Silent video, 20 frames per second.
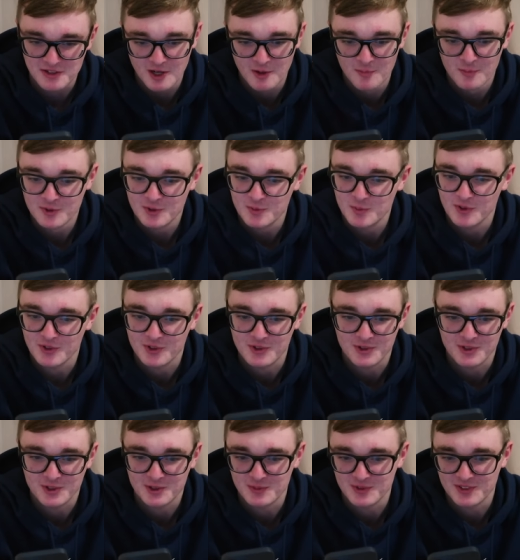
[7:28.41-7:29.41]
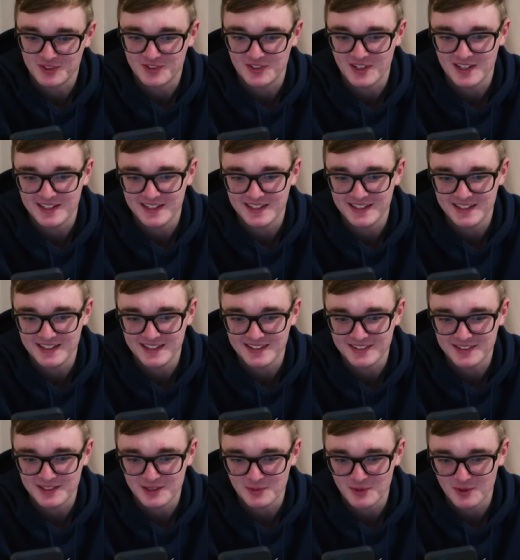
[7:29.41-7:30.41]
I'm gonna just put Christmas scent in and
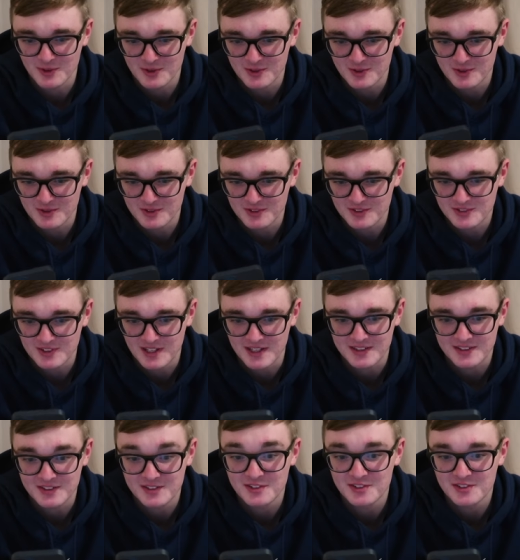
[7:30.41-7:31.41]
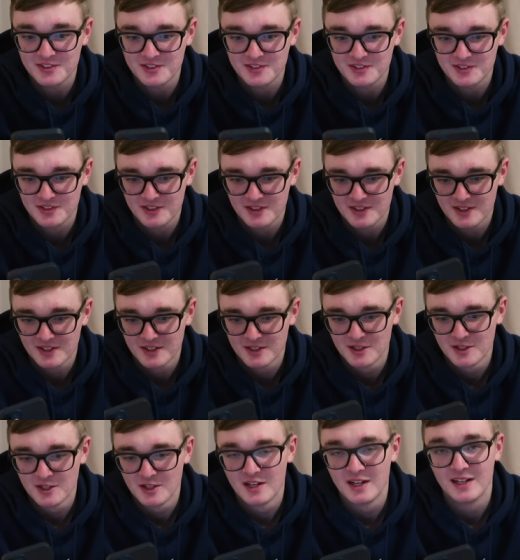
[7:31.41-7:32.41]
see what scents
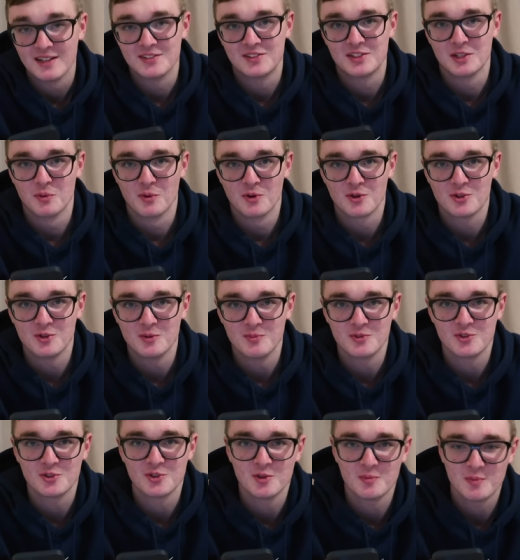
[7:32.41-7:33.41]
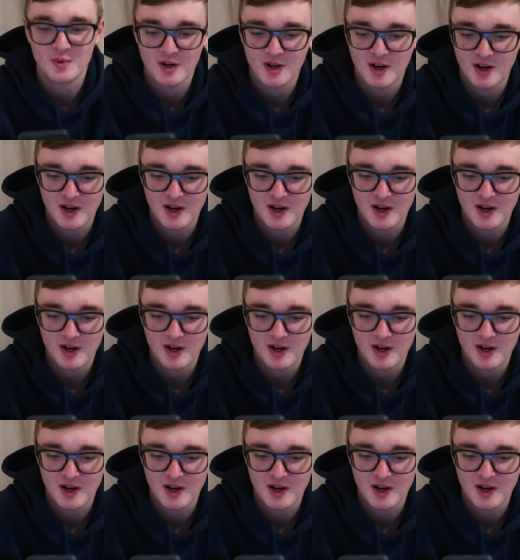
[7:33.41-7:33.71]
and see what comes up.